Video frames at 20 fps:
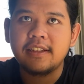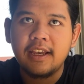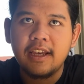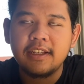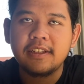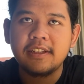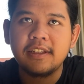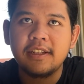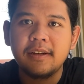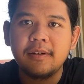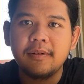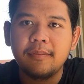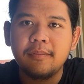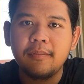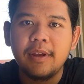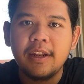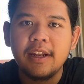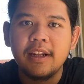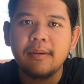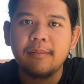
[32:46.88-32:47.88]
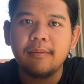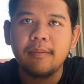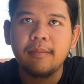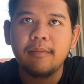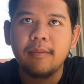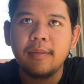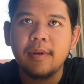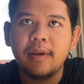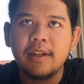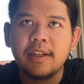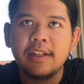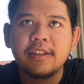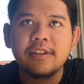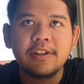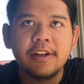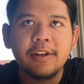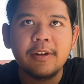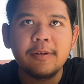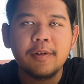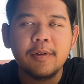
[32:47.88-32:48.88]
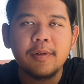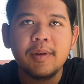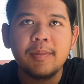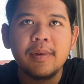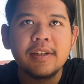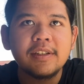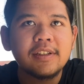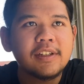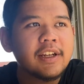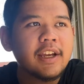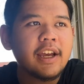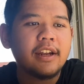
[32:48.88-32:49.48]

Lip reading: Yes, the ministry, from the ministry,